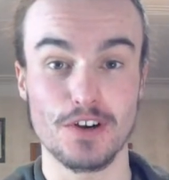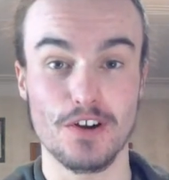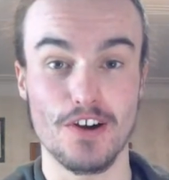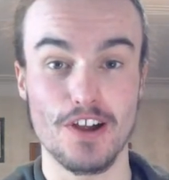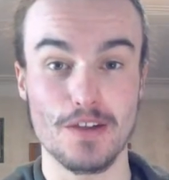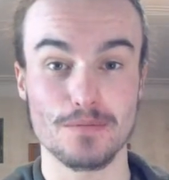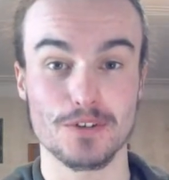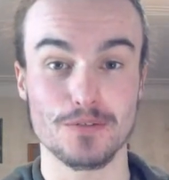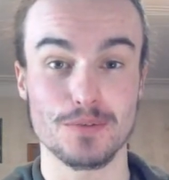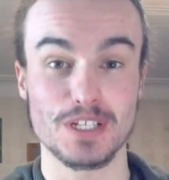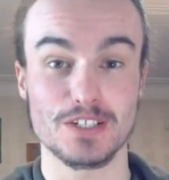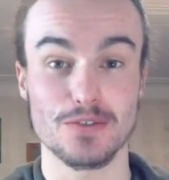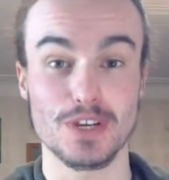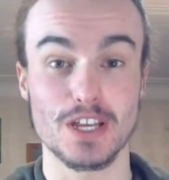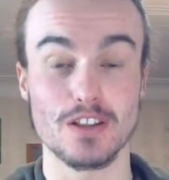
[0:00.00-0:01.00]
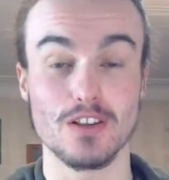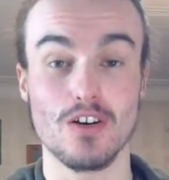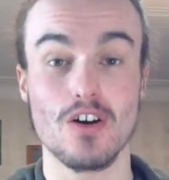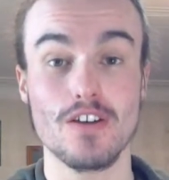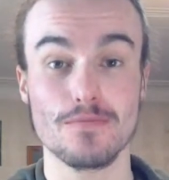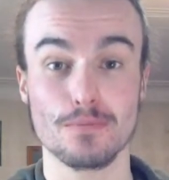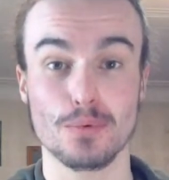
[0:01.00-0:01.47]
I am going to be doing a
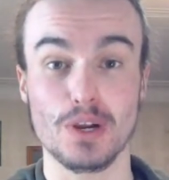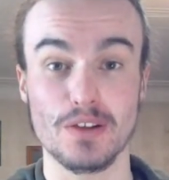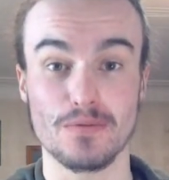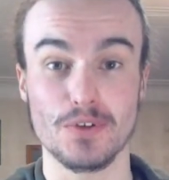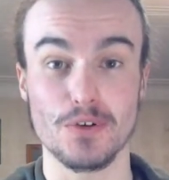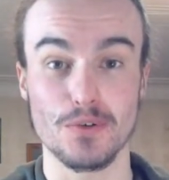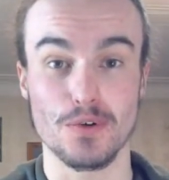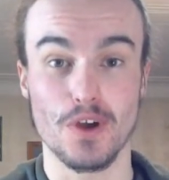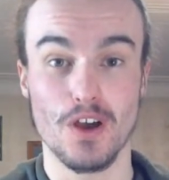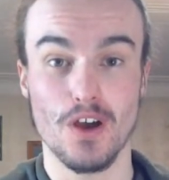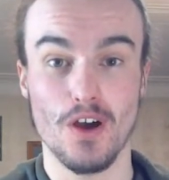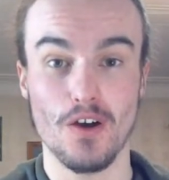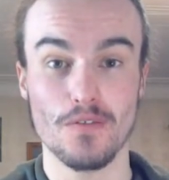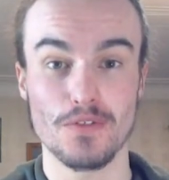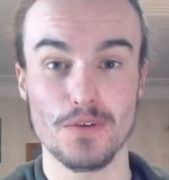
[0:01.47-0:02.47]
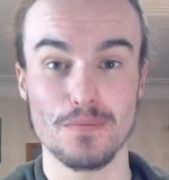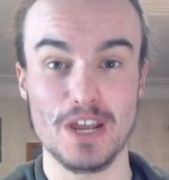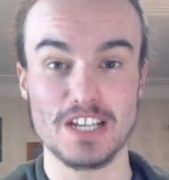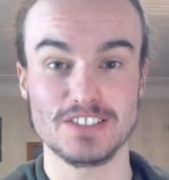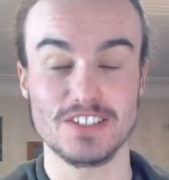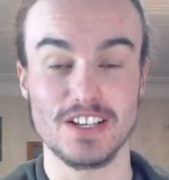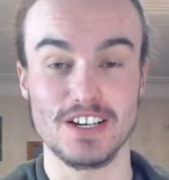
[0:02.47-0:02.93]
live preview of the
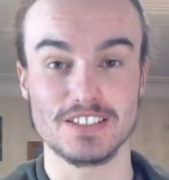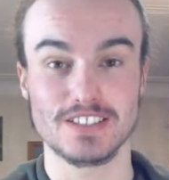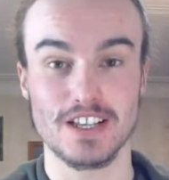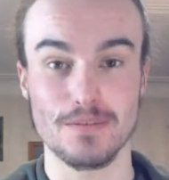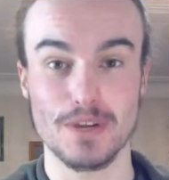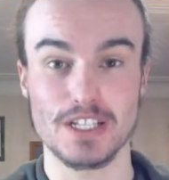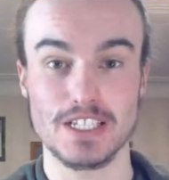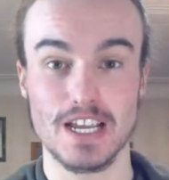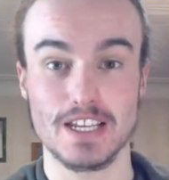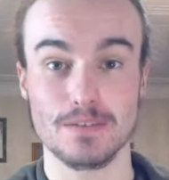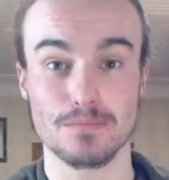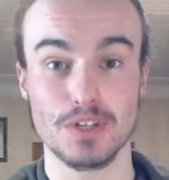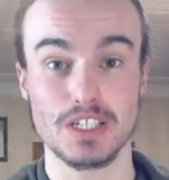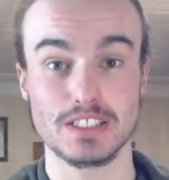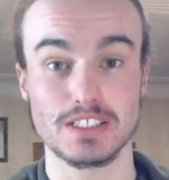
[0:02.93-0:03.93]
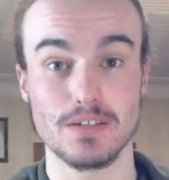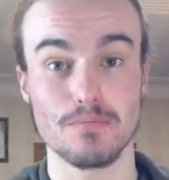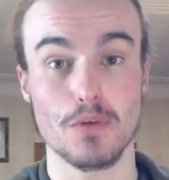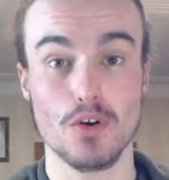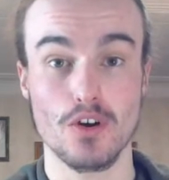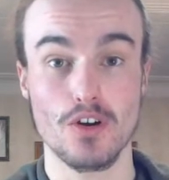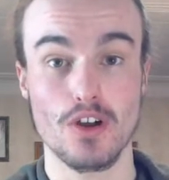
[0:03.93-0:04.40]
match that is going to be taking place
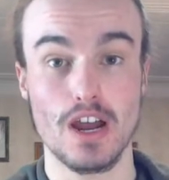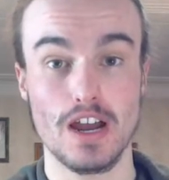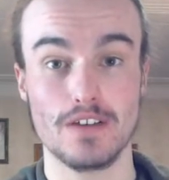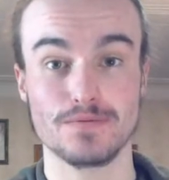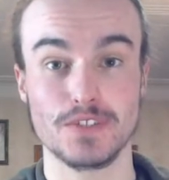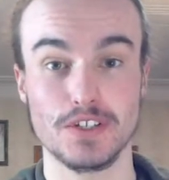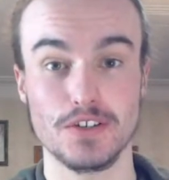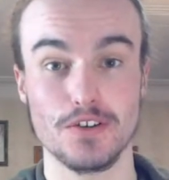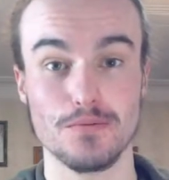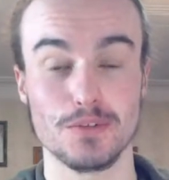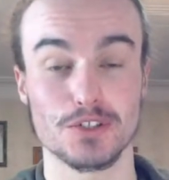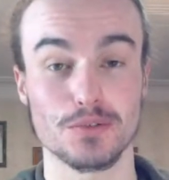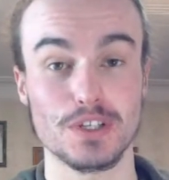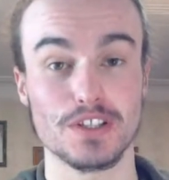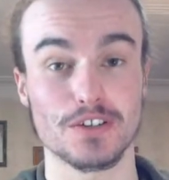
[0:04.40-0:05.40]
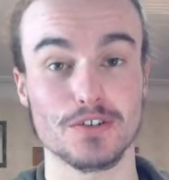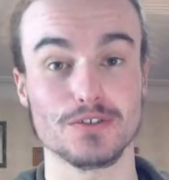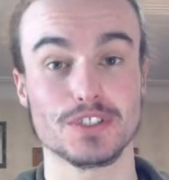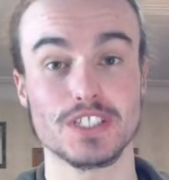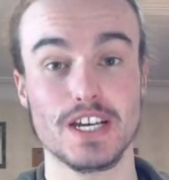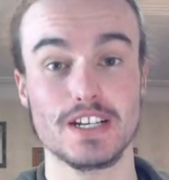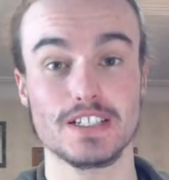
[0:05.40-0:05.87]
tomorrow afternoon between the
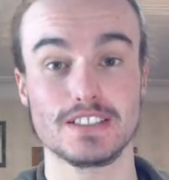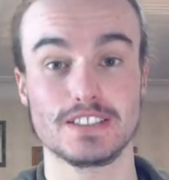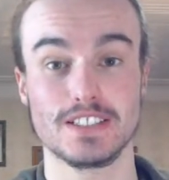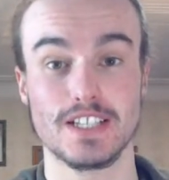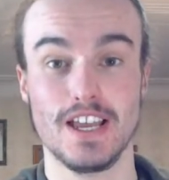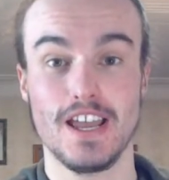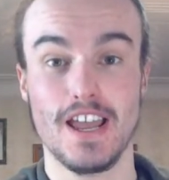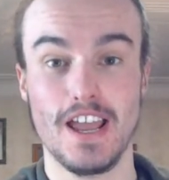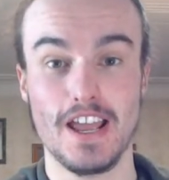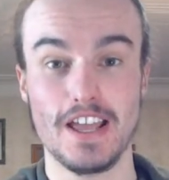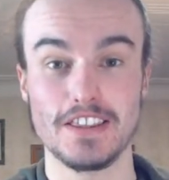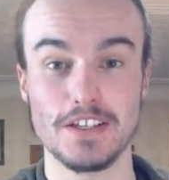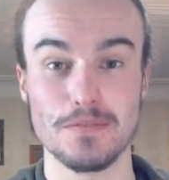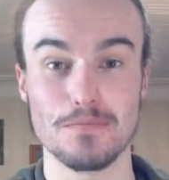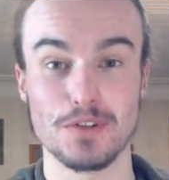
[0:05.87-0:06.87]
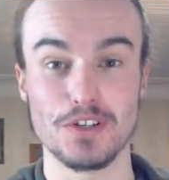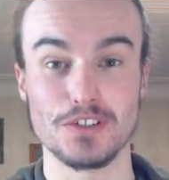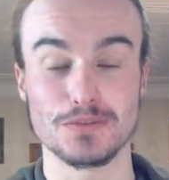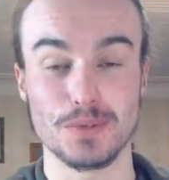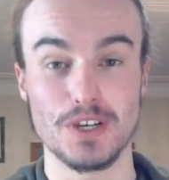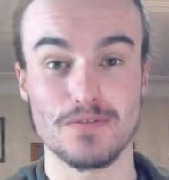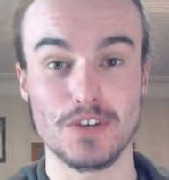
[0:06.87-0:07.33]
Crusaders and the Blues.
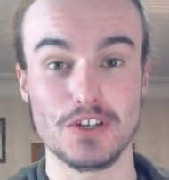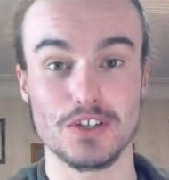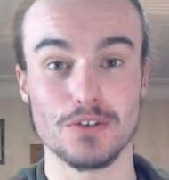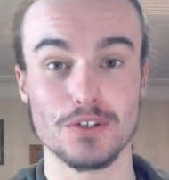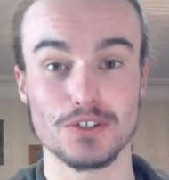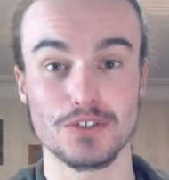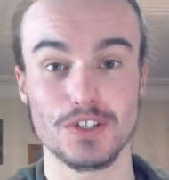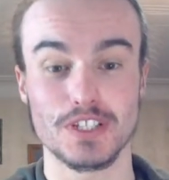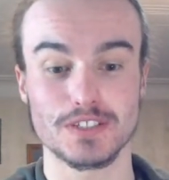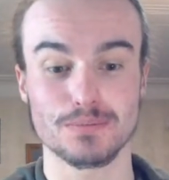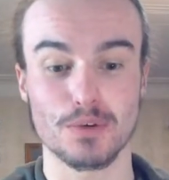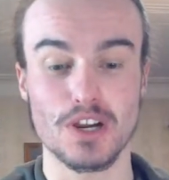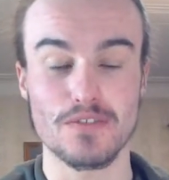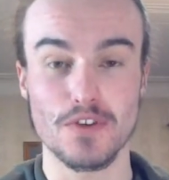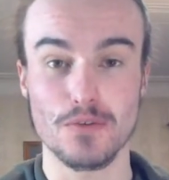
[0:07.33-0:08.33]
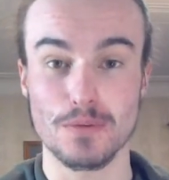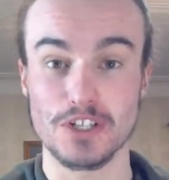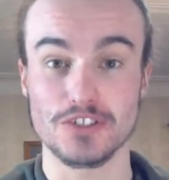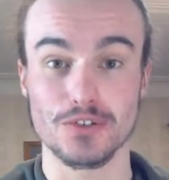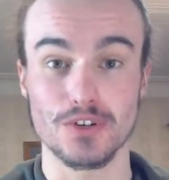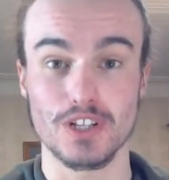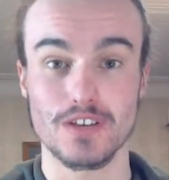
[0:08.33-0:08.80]
But if you do enjoy this preview, be
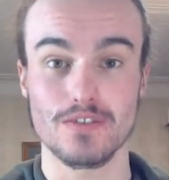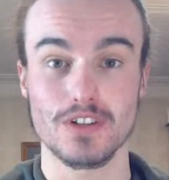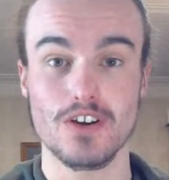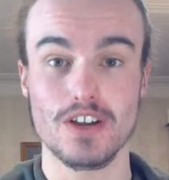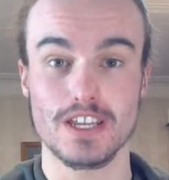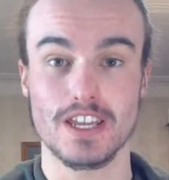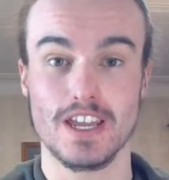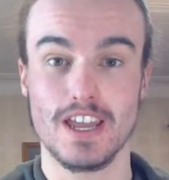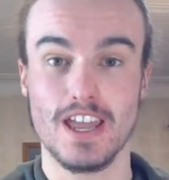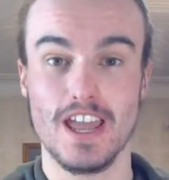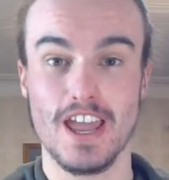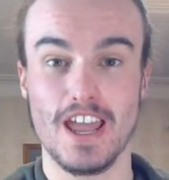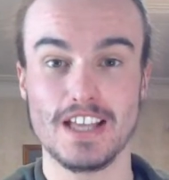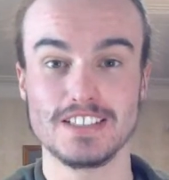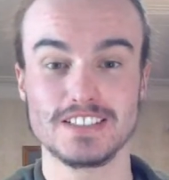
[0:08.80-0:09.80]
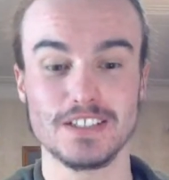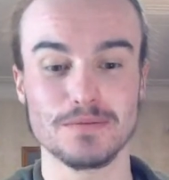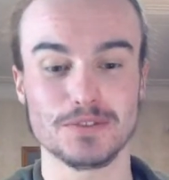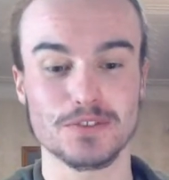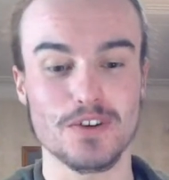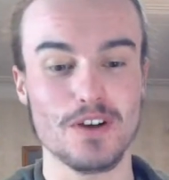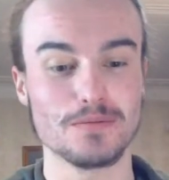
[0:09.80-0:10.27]
sure to leave a like and
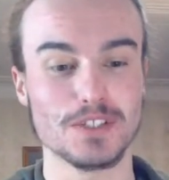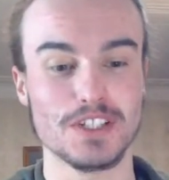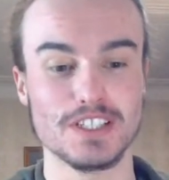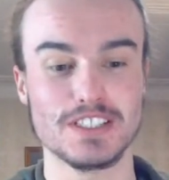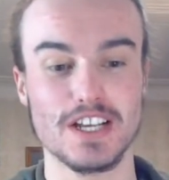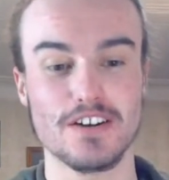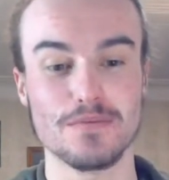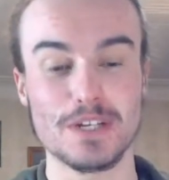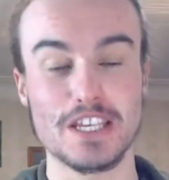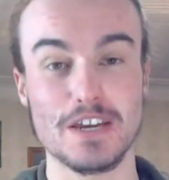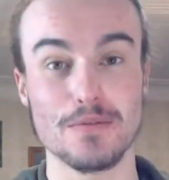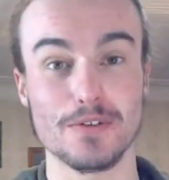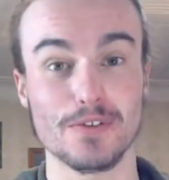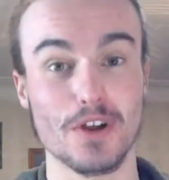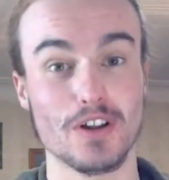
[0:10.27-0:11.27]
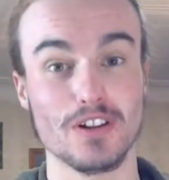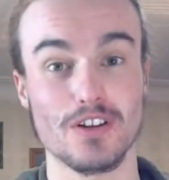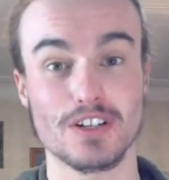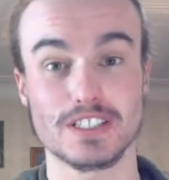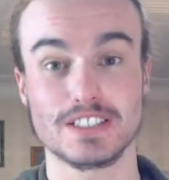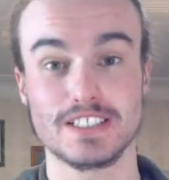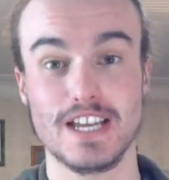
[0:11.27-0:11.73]
subscribe to the channel. But yeah, we've got a lot
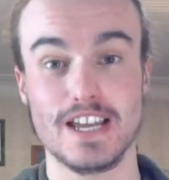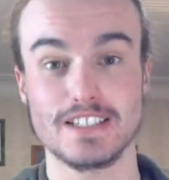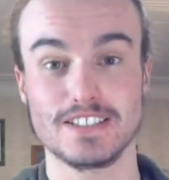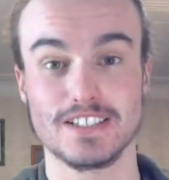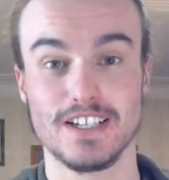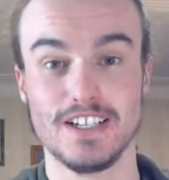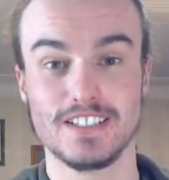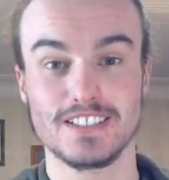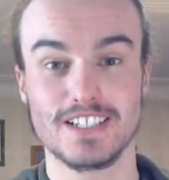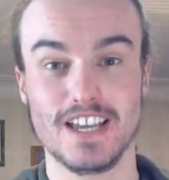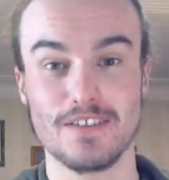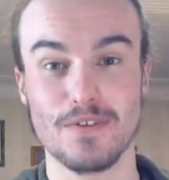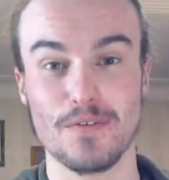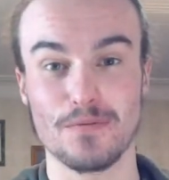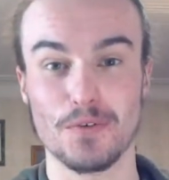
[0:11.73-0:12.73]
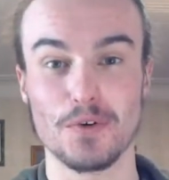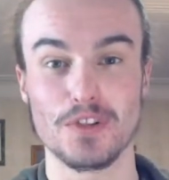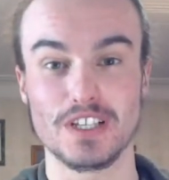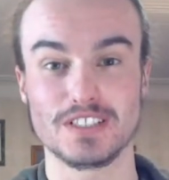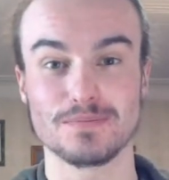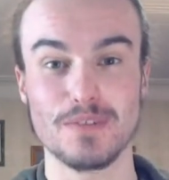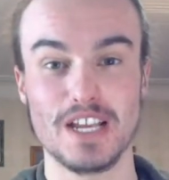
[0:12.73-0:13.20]
of stats to cover for
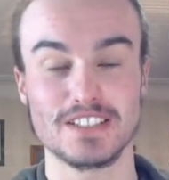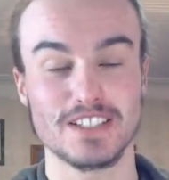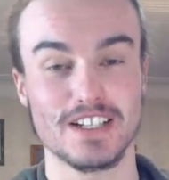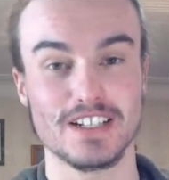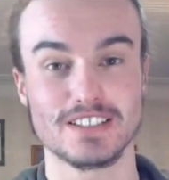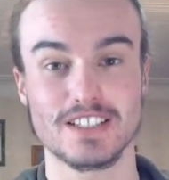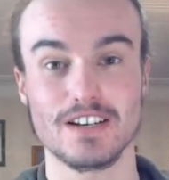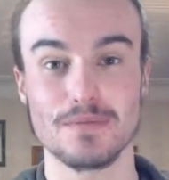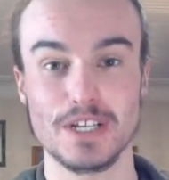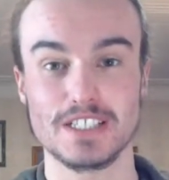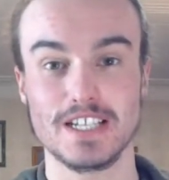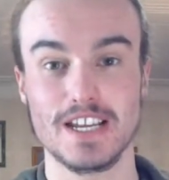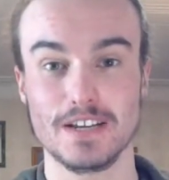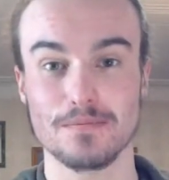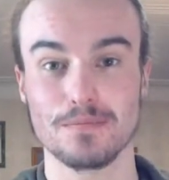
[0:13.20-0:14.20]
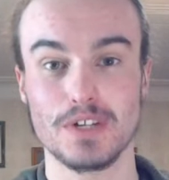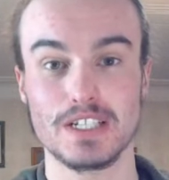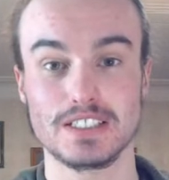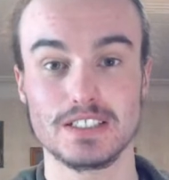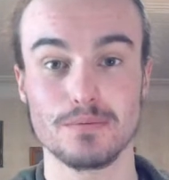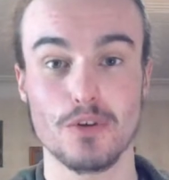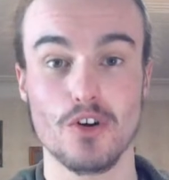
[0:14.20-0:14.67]
this match that is going to be taking place
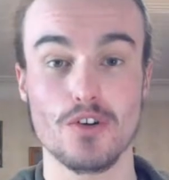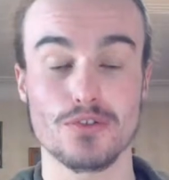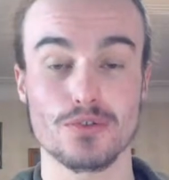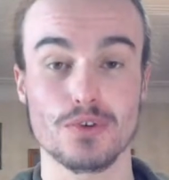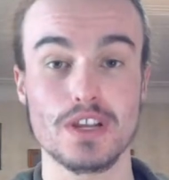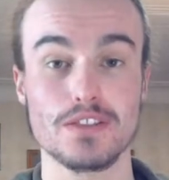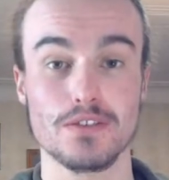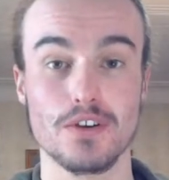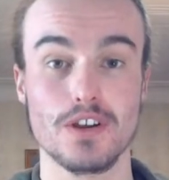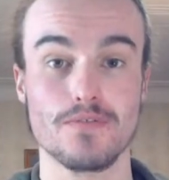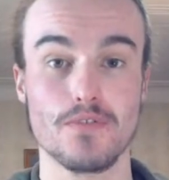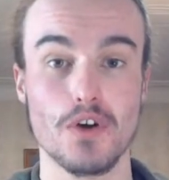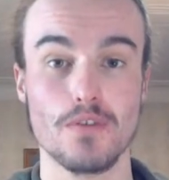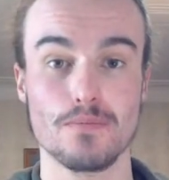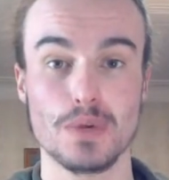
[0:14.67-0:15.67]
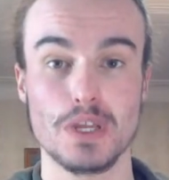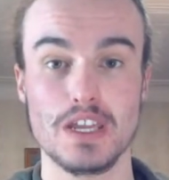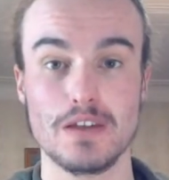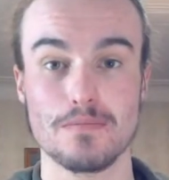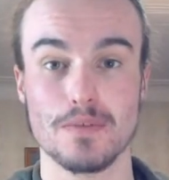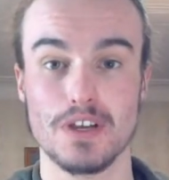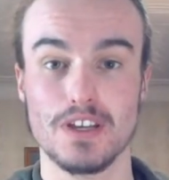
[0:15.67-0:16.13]
tomorrow. 3:35
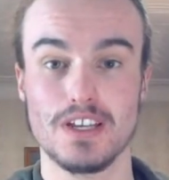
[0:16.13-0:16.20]
p.m.